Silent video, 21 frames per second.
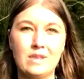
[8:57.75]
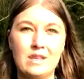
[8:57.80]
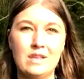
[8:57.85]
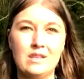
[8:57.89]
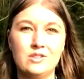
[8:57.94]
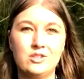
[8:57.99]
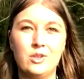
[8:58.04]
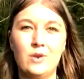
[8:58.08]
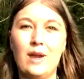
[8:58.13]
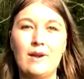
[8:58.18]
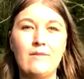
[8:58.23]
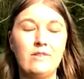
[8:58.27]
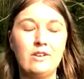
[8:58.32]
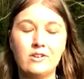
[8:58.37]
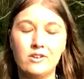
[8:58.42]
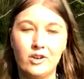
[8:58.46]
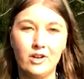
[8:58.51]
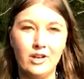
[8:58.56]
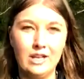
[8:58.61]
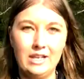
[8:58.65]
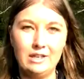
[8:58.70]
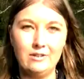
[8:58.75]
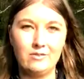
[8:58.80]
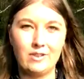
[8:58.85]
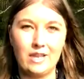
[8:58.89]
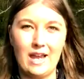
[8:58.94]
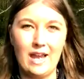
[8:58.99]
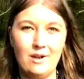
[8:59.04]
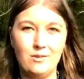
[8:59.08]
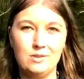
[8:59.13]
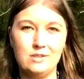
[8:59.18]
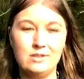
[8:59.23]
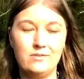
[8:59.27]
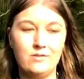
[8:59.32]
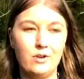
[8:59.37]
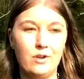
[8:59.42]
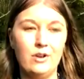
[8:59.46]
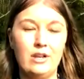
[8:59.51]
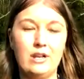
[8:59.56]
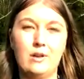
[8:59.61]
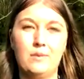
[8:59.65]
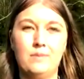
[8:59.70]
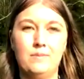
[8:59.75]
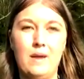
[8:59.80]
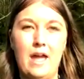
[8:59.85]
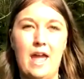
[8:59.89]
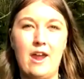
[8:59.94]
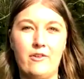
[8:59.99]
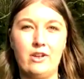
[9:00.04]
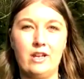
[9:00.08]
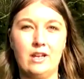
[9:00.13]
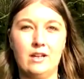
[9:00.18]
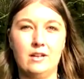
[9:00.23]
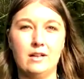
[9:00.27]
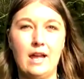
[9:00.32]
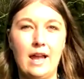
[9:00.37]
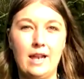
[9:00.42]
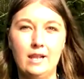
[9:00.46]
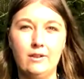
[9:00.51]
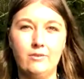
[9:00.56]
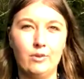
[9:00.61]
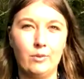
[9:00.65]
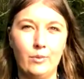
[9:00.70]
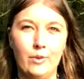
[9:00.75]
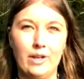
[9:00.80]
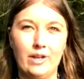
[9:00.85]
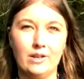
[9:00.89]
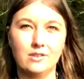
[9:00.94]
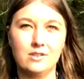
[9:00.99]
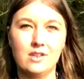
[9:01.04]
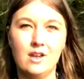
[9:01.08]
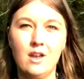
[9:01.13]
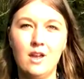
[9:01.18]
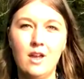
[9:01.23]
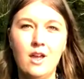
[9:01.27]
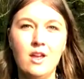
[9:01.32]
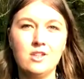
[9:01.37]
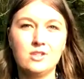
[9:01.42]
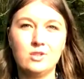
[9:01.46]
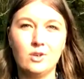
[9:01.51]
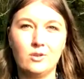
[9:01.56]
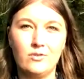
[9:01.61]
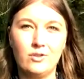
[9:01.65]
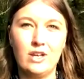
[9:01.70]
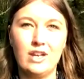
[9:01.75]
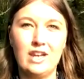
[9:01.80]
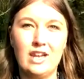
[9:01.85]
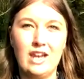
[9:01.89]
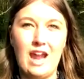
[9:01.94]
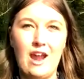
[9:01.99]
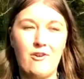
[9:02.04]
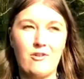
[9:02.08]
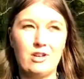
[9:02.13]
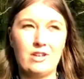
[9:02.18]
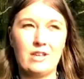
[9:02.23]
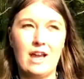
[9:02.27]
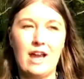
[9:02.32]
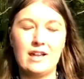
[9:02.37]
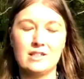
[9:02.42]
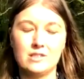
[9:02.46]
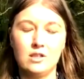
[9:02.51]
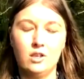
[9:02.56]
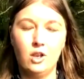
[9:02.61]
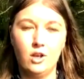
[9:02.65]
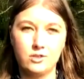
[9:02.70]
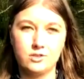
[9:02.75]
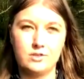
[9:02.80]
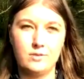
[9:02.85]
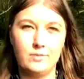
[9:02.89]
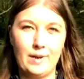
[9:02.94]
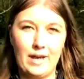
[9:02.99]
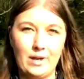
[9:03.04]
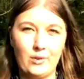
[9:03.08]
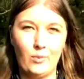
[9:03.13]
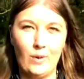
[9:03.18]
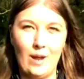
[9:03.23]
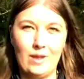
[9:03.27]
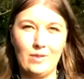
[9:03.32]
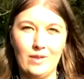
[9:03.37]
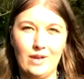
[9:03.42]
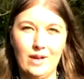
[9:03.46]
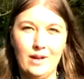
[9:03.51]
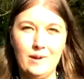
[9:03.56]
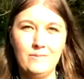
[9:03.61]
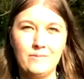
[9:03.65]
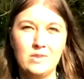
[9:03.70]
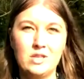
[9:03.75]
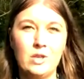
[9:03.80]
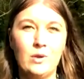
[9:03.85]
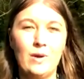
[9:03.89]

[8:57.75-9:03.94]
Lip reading: So you haven't even got to leave the house. If you're in an area, I live in Wales, so if you're in an area that has lots of bad weather, you